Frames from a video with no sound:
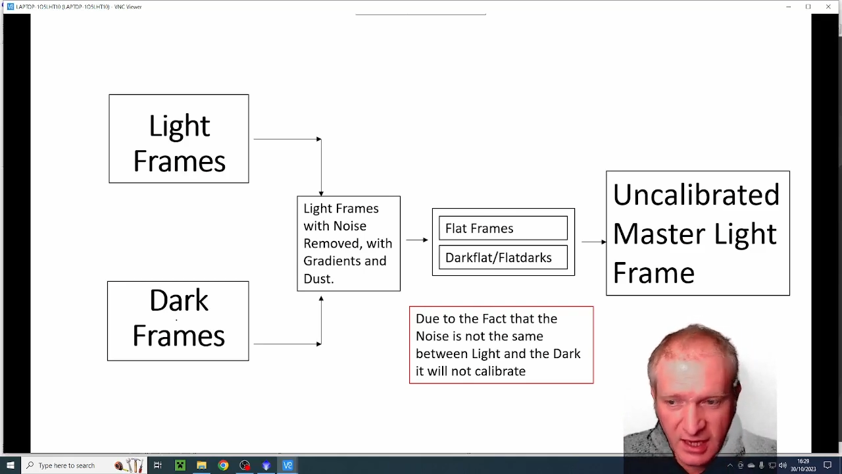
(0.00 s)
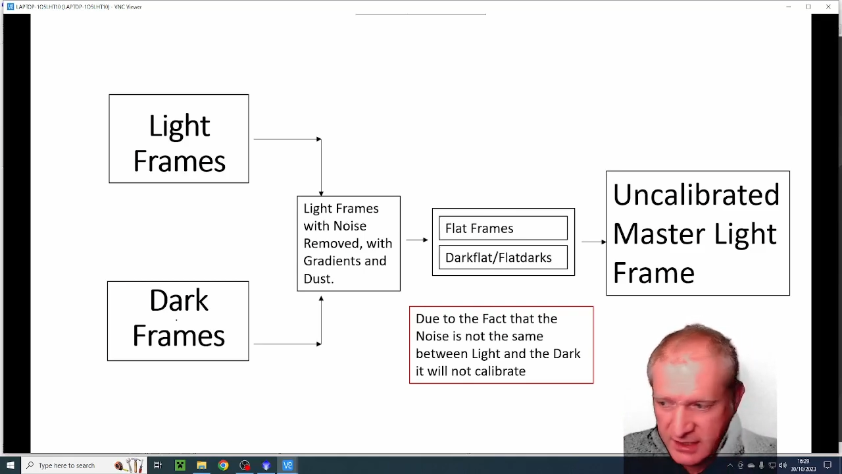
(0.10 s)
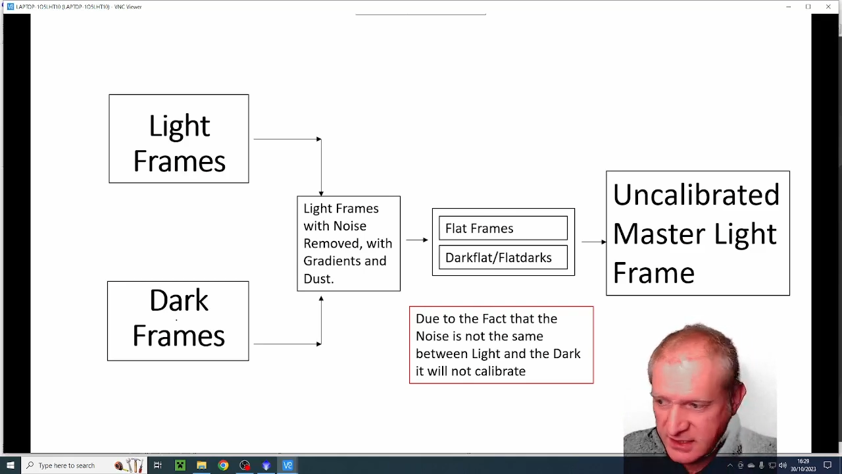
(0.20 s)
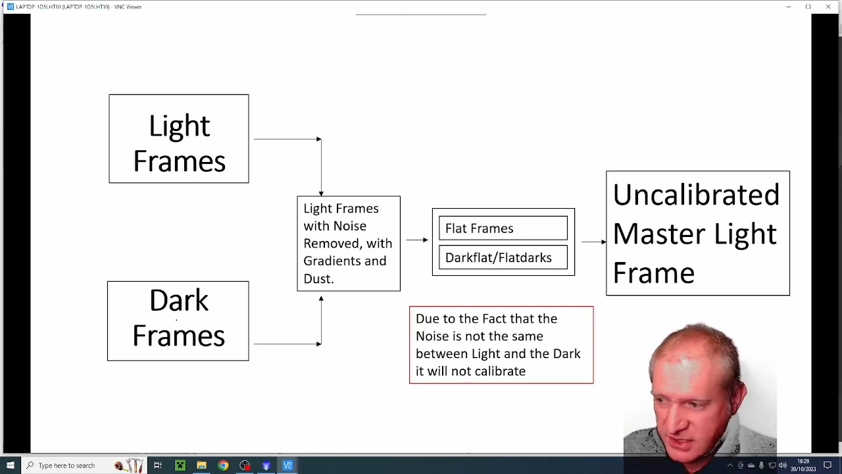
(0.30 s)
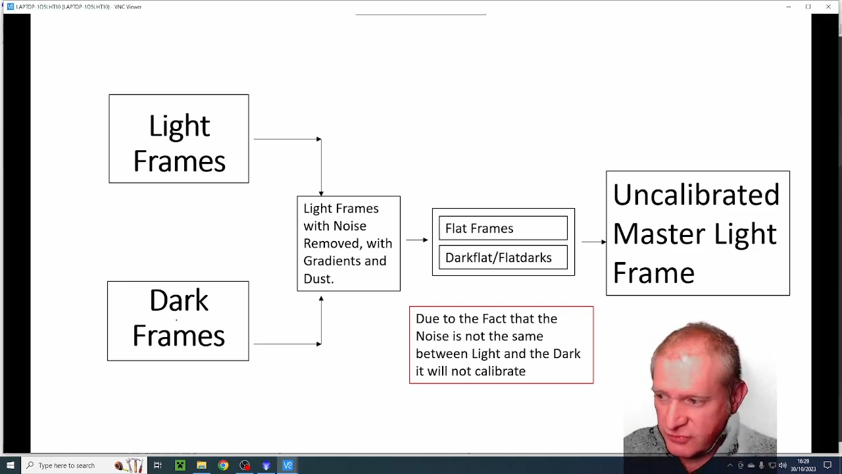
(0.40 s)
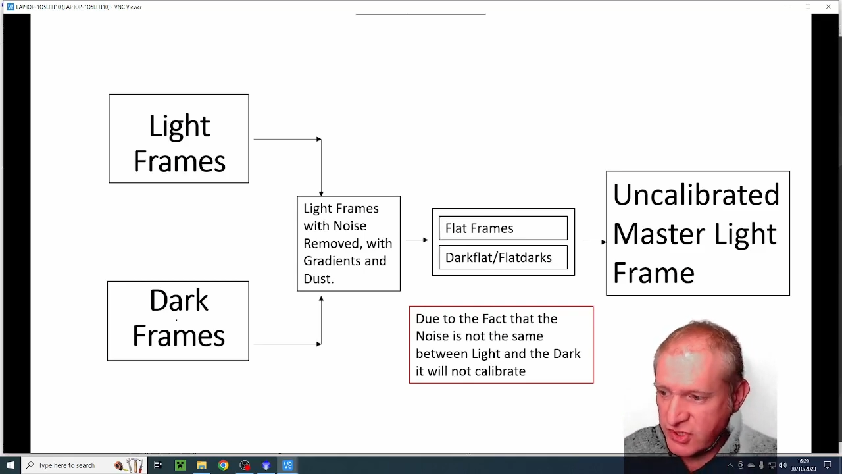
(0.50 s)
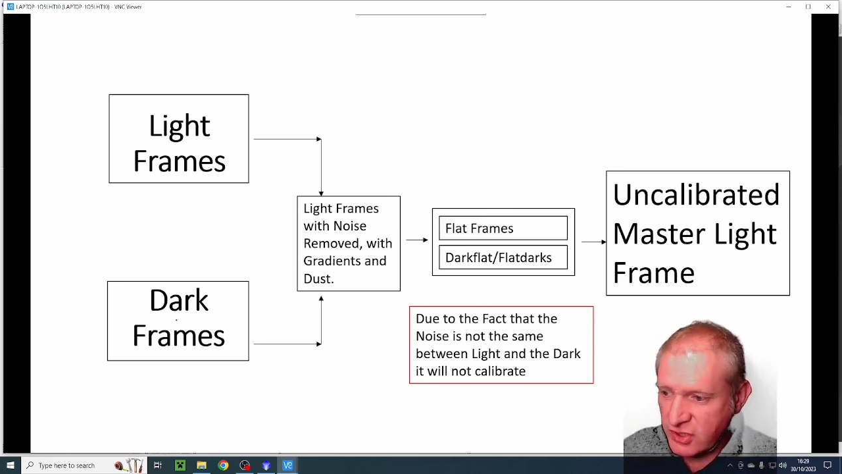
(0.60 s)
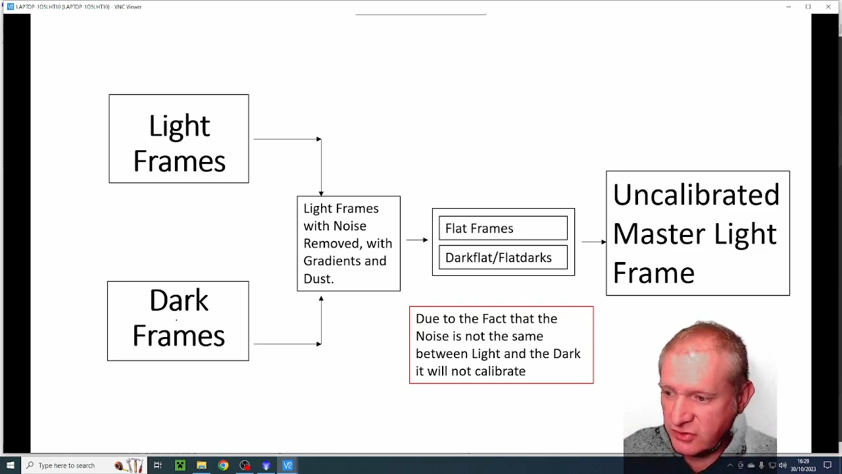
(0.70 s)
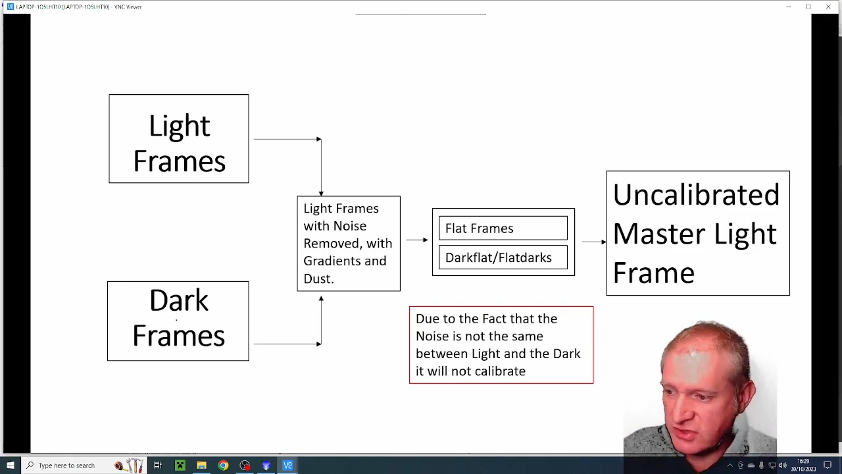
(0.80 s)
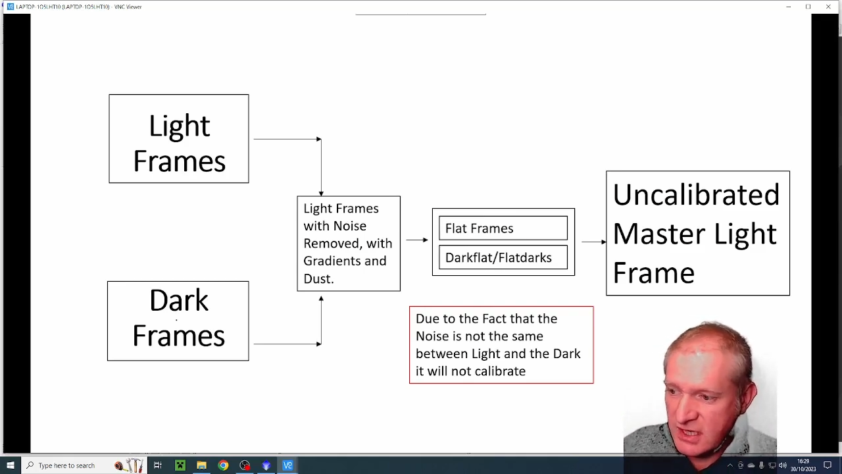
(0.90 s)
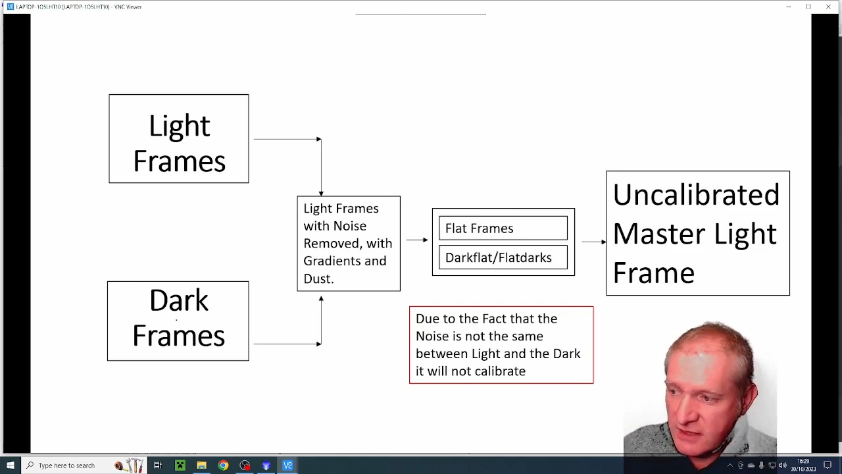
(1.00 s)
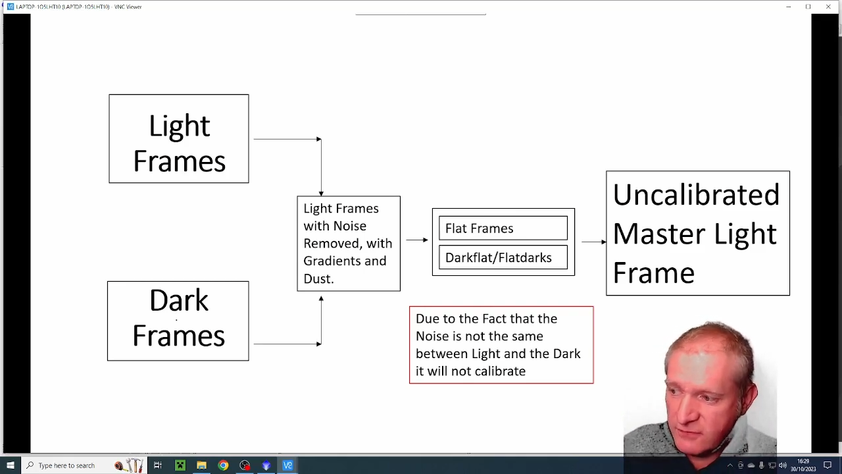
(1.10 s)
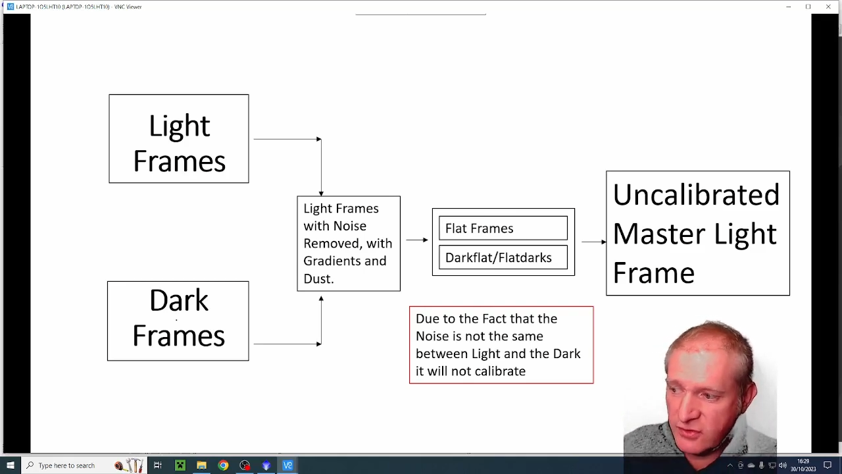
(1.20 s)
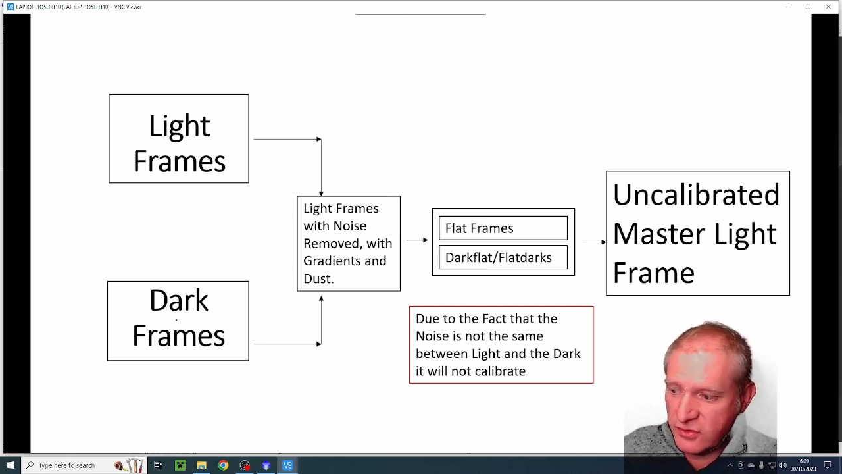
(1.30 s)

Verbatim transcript: And as a result, even